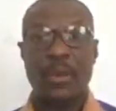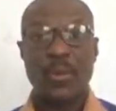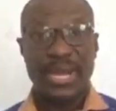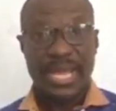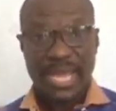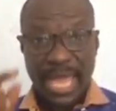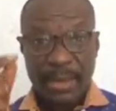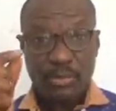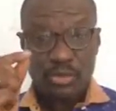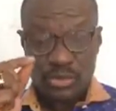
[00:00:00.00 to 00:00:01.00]
And when they
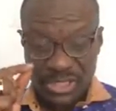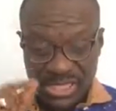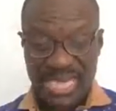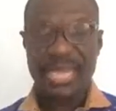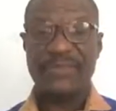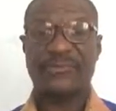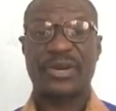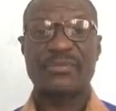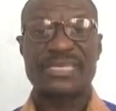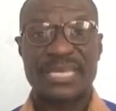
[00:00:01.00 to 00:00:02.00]
came to see
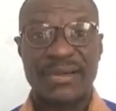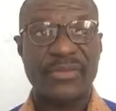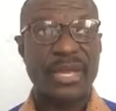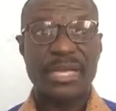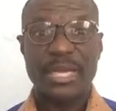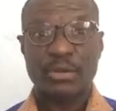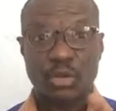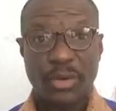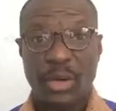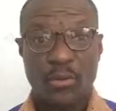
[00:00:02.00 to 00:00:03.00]
for themselves, they
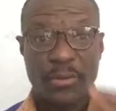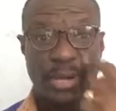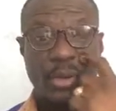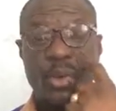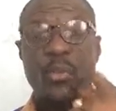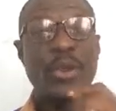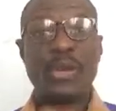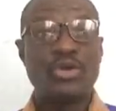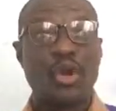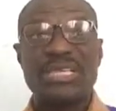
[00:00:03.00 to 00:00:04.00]
told the woman,
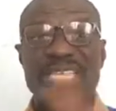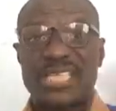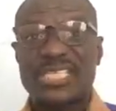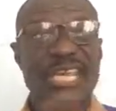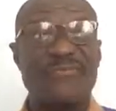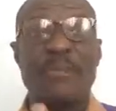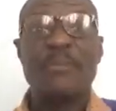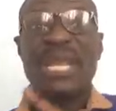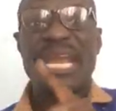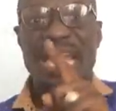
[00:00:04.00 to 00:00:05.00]
we don't just
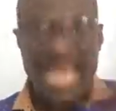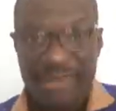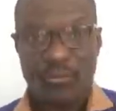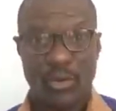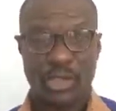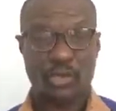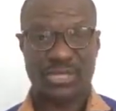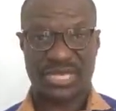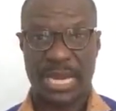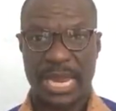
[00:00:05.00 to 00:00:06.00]
even believe what
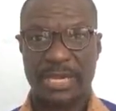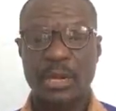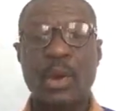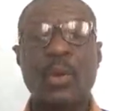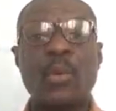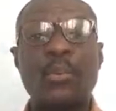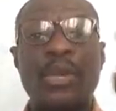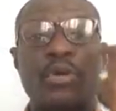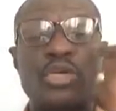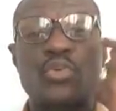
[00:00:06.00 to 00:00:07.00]
you said,
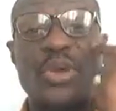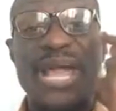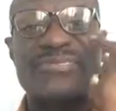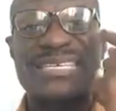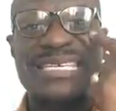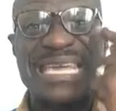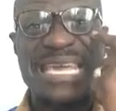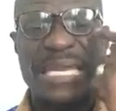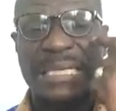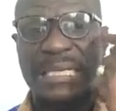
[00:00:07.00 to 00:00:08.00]
because we have
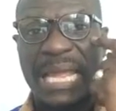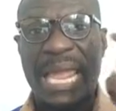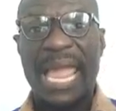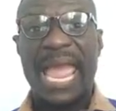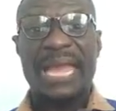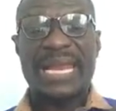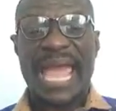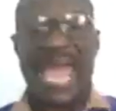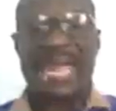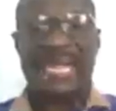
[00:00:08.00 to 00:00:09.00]
seen and
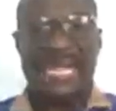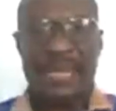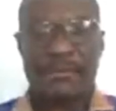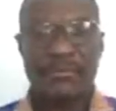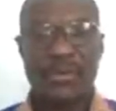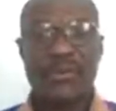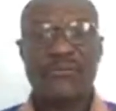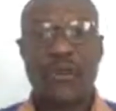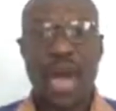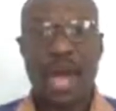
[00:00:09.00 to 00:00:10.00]
heard him
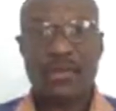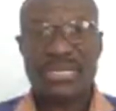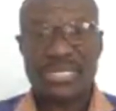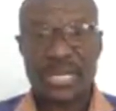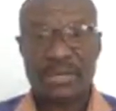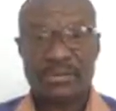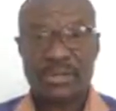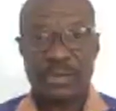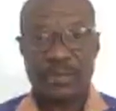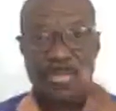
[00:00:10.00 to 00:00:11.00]
for
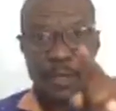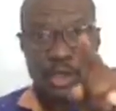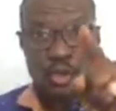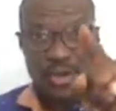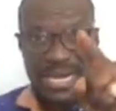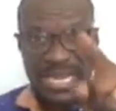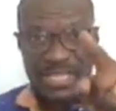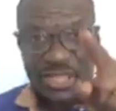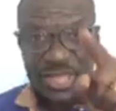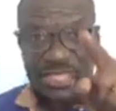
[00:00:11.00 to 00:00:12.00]
ourselves. You
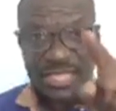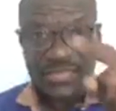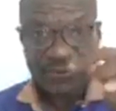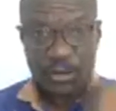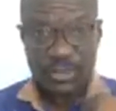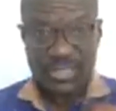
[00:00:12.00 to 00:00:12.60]
need Jesus for